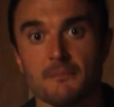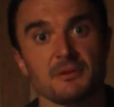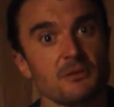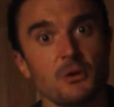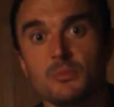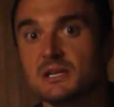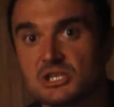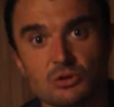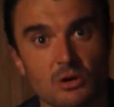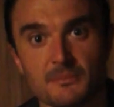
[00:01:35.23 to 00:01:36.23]
but the moment a
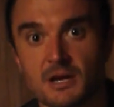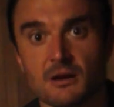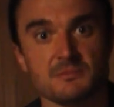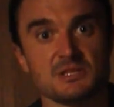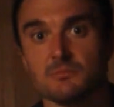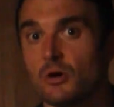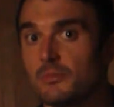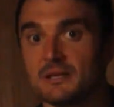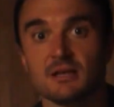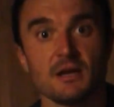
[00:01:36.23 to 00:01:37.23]
storm comes, the
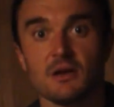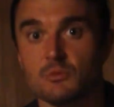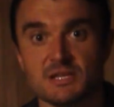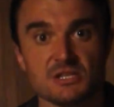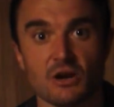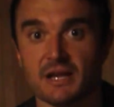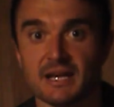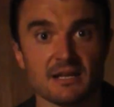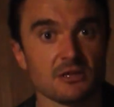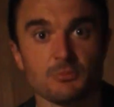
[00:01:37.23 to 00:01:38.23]
moment we start
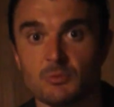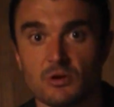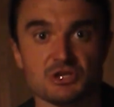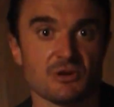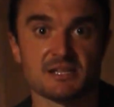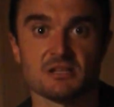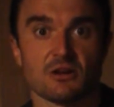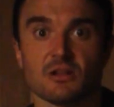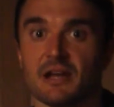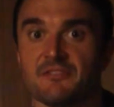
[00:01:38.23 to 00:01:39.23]
getting a little bit more stress in
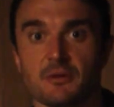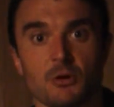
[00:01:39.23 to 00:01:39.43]
our life,